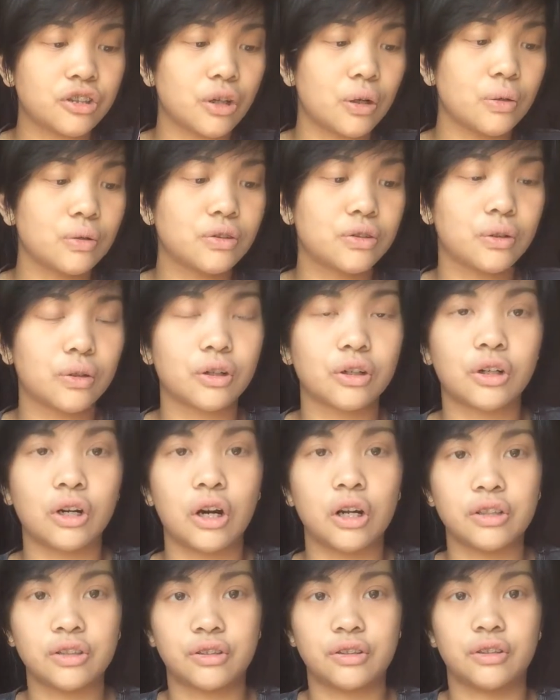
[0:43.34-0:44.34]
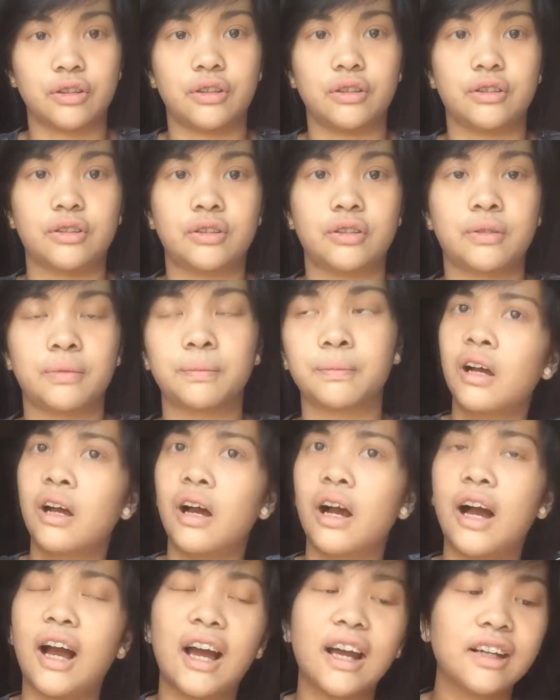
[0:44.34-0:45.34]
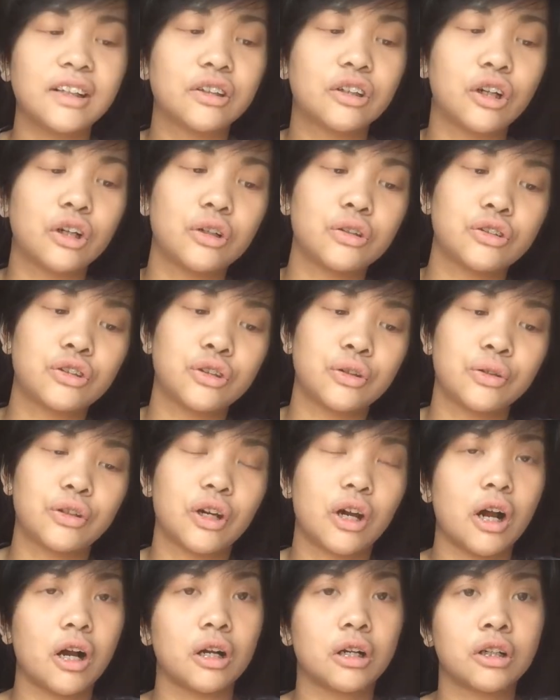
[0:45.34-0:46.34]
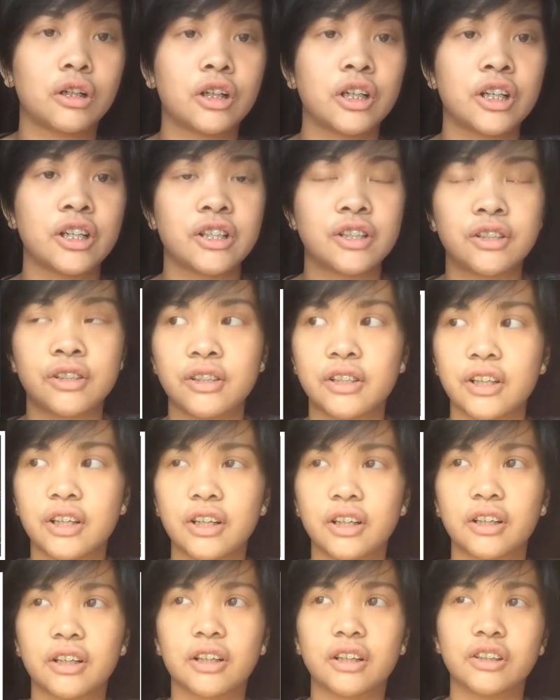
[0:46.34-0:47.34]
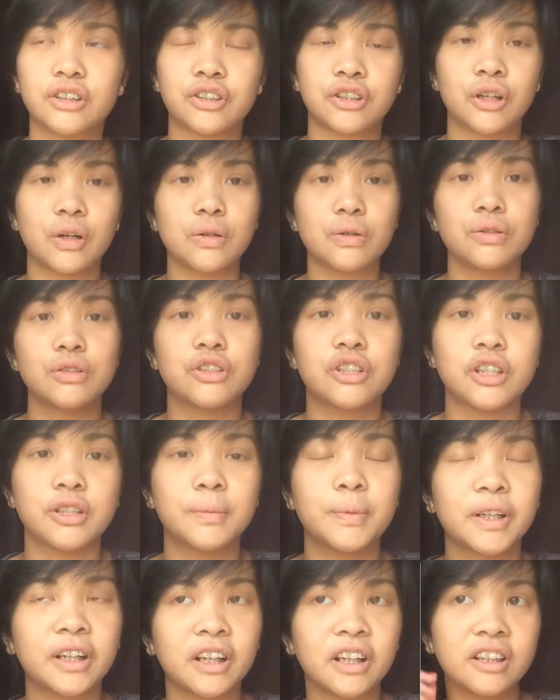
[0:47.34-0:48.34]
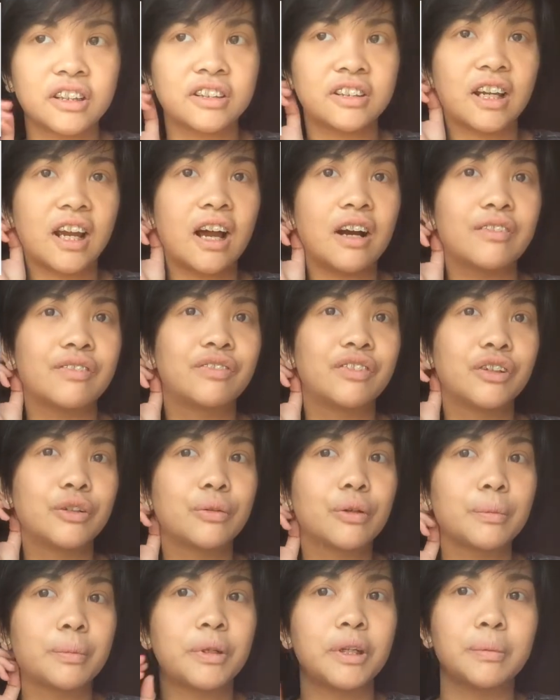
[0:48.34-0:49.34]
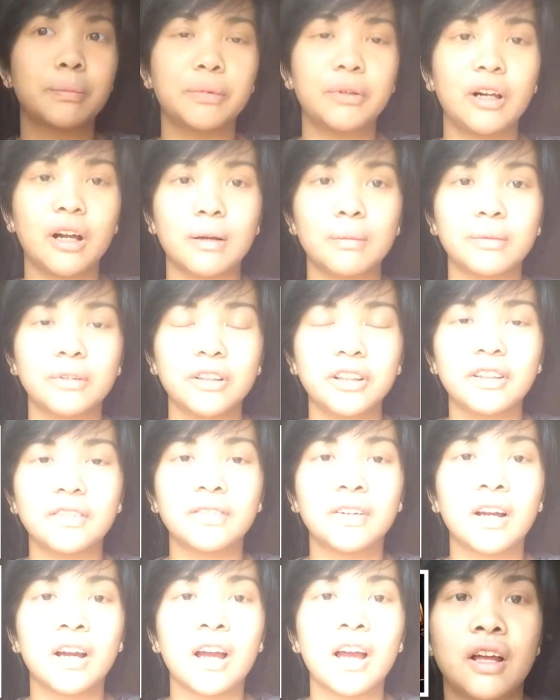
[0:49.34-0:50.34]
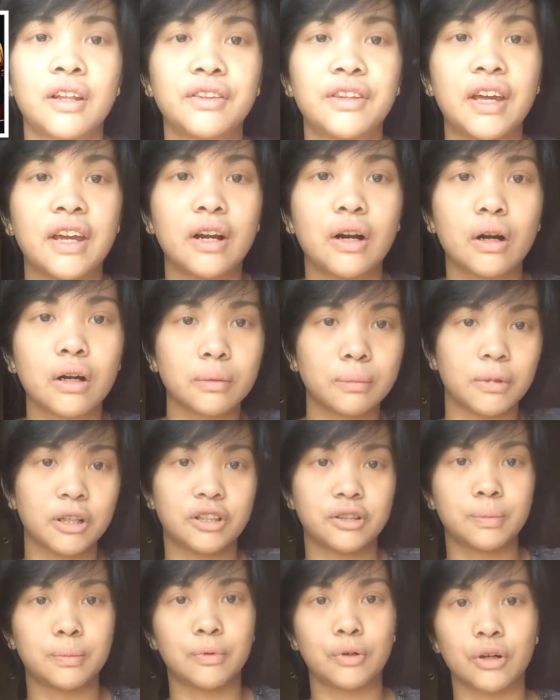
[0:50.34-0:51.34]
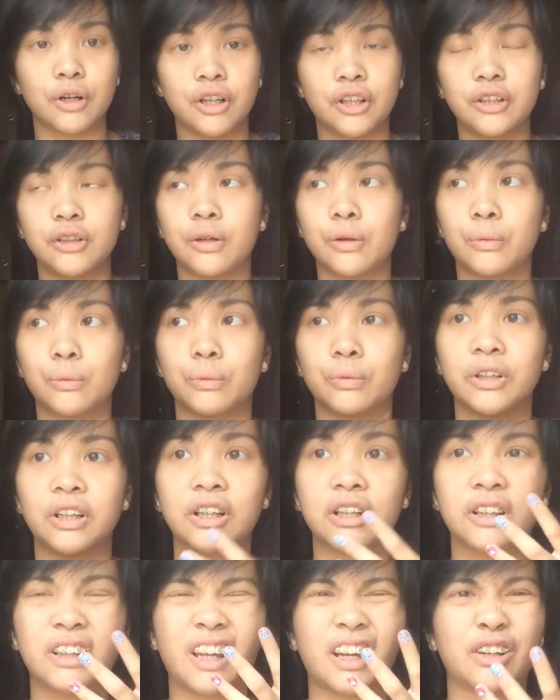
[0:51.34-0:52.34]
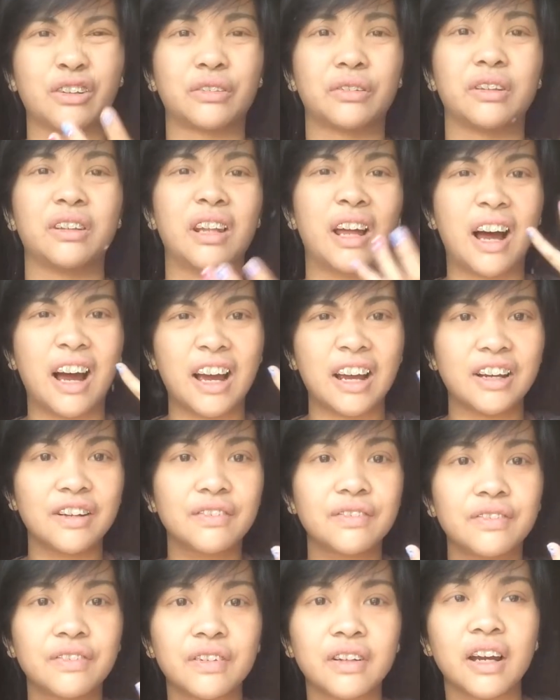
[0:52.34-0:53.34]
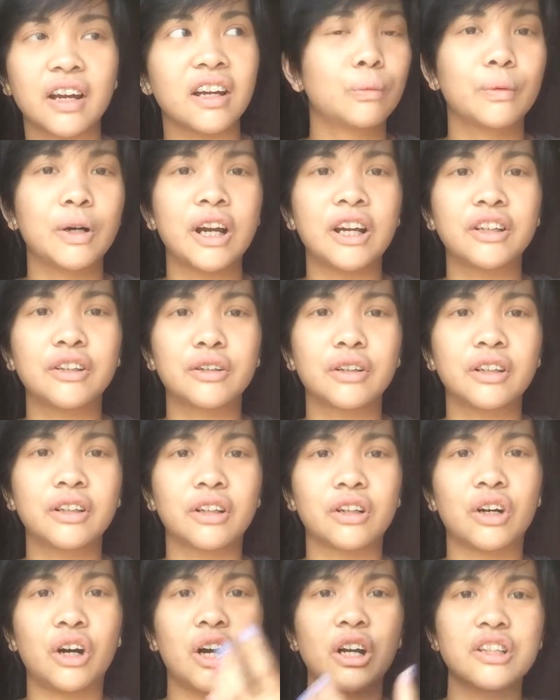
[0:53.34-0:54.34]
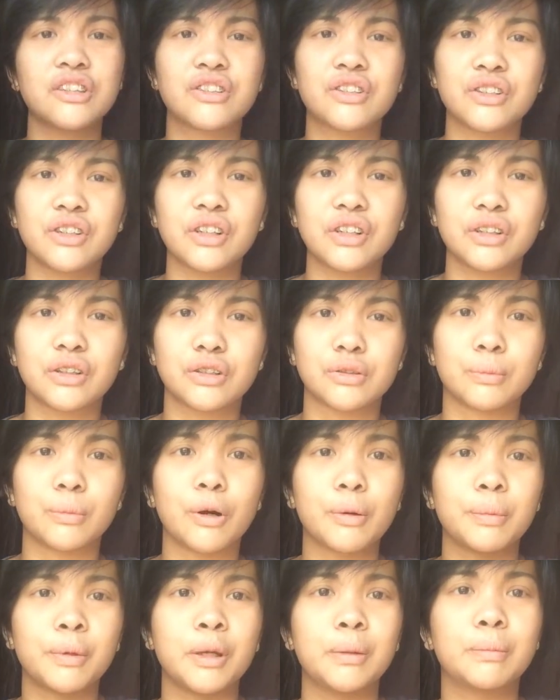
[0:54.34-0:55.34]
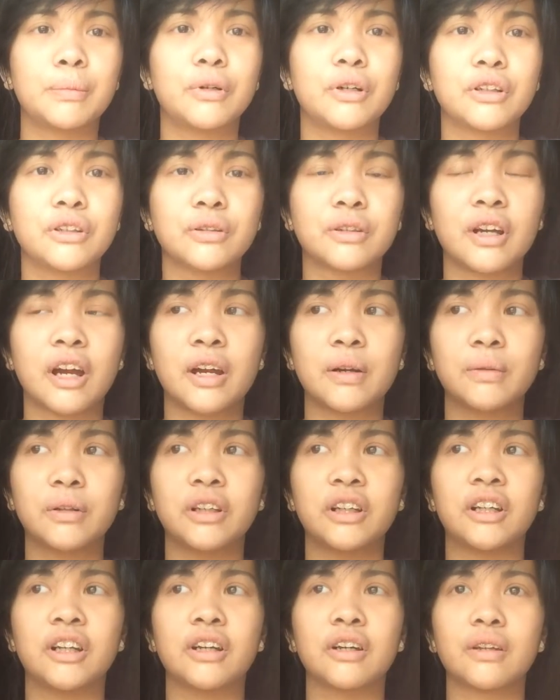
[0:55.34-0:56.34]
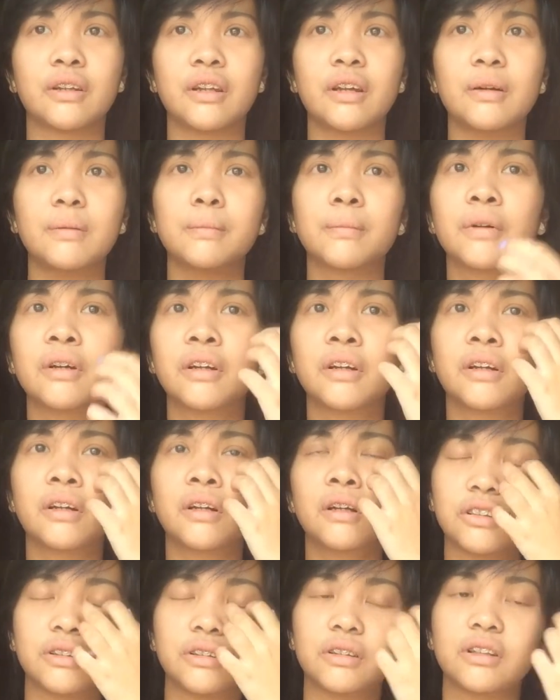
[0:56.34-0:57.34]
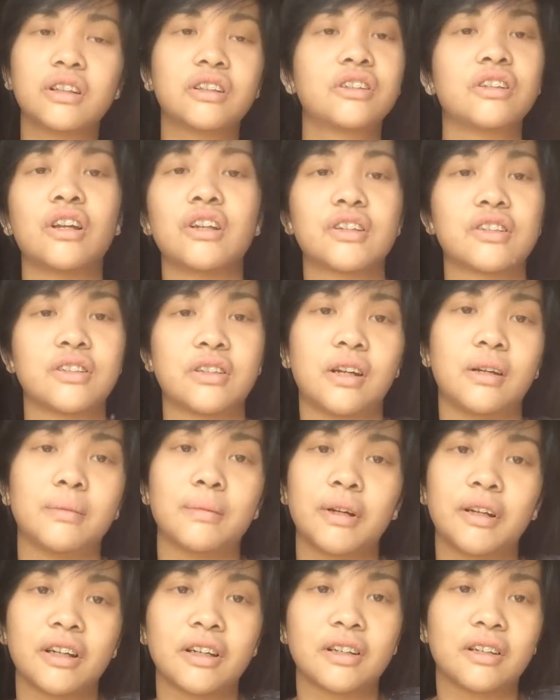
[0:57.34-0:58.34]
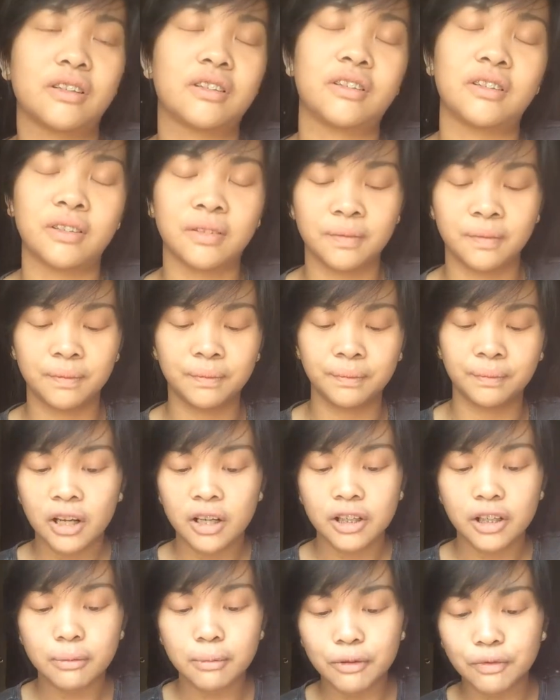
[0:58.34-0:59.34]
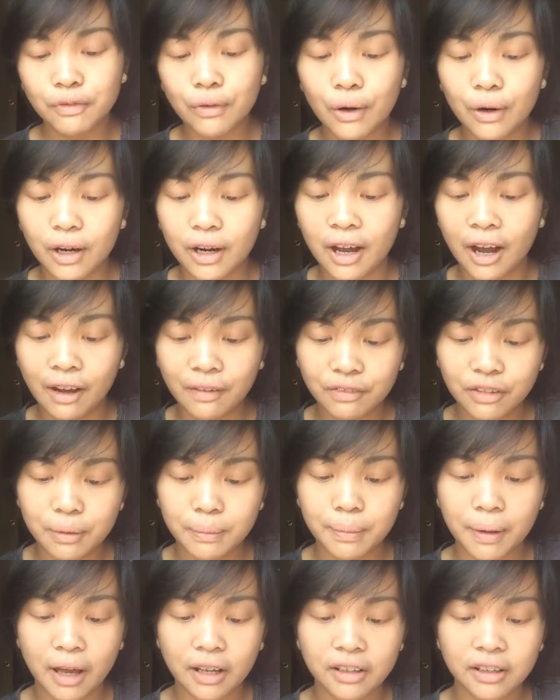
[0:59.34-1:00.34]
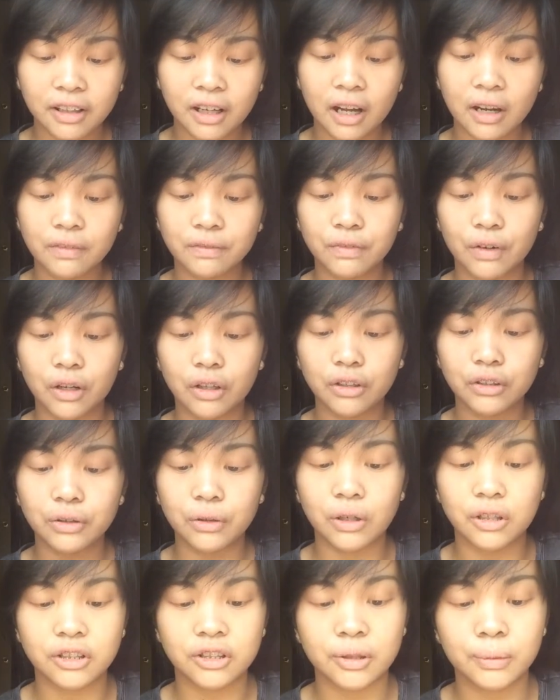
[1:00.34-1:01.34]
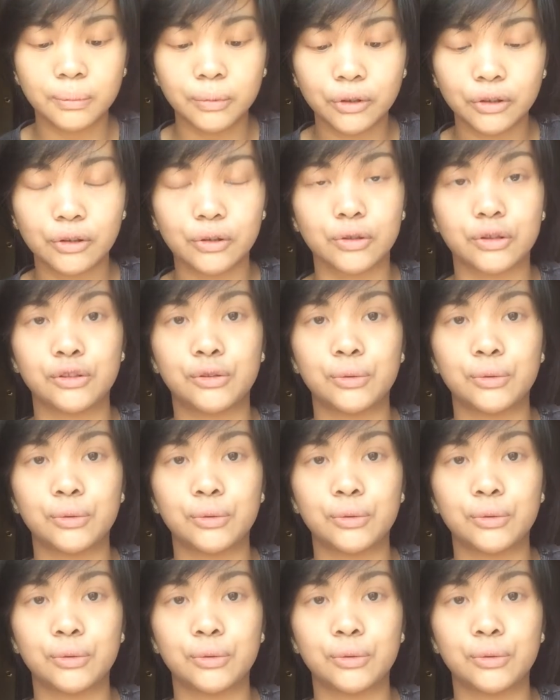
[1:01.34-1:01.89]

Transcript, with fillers: shows or concerts. I'd go to their acoustic shows just because they have fewer people, I believe. They are much more, you know, real, like live. When you're in a concert, there's more people and you can't really hear them. It's not the same, I guess. Number four, have the band account follow you on Tumblr or